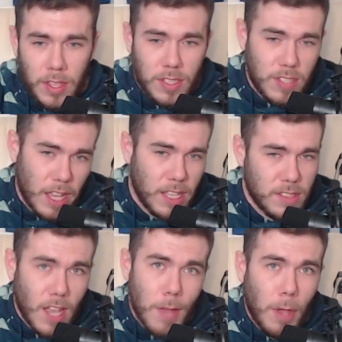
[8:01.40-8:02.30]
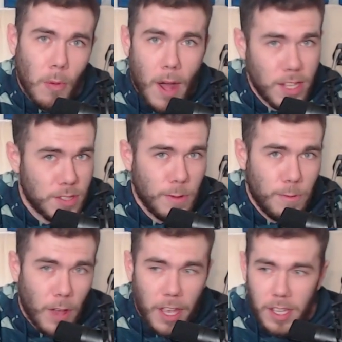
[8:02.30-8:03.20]
the second time I watched the
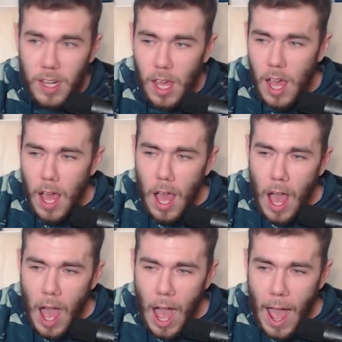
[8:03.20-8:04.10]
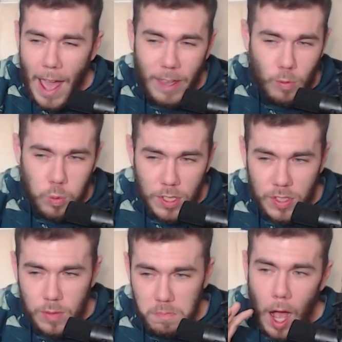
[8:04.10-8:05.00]
fight, I
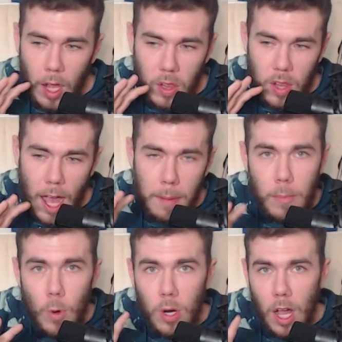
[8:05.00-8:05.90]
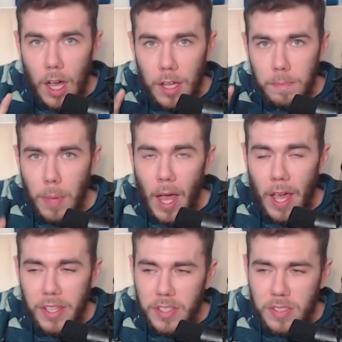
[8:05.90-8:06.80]
was a lot more
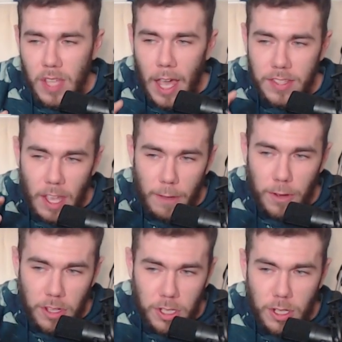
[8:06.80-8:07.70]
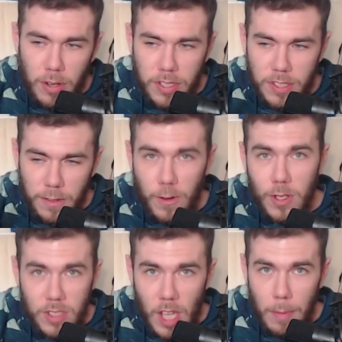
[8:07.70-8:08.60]
unbiased. I definitely noticed the
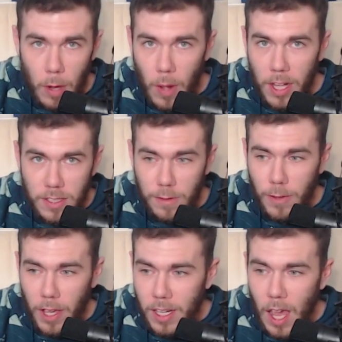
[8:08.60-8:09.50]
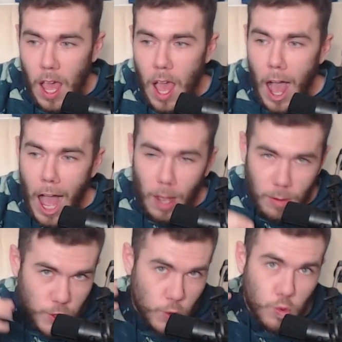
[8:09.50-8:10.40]
first time I watched the fight, I
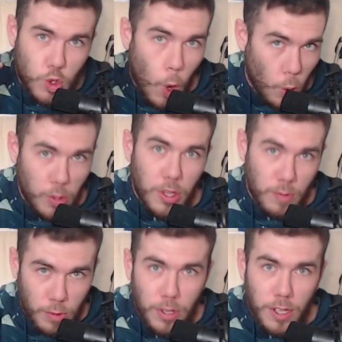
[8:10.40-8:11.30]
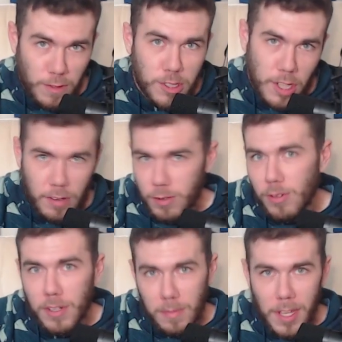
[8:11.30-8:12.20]
was totally rooting for Jared
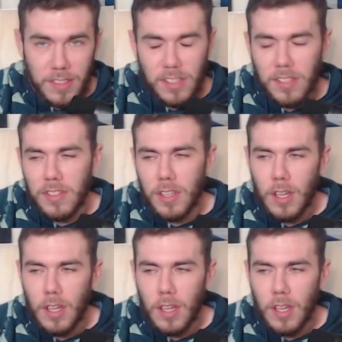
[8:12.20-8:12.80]
Gordon, basically.